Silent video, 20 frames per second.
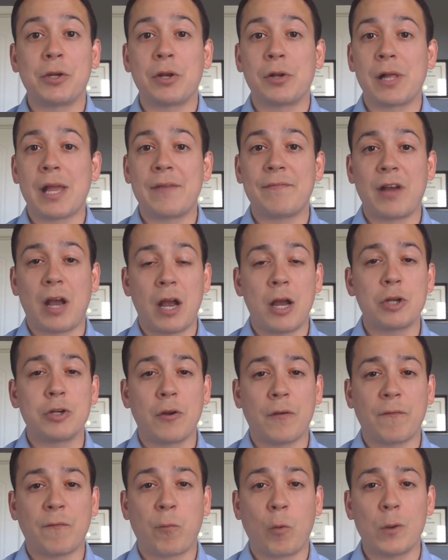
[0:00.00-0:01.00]
you'll have
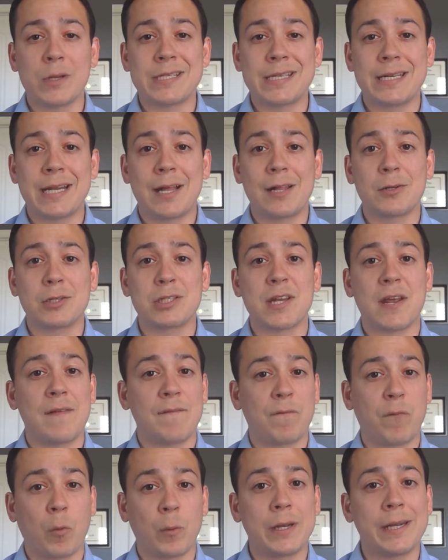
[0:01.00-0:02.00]

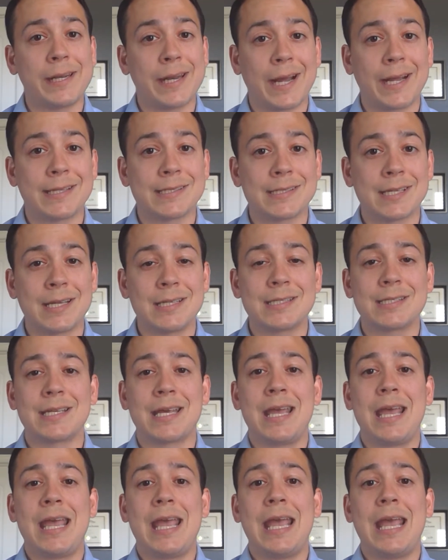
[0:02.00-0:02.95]
$114.49,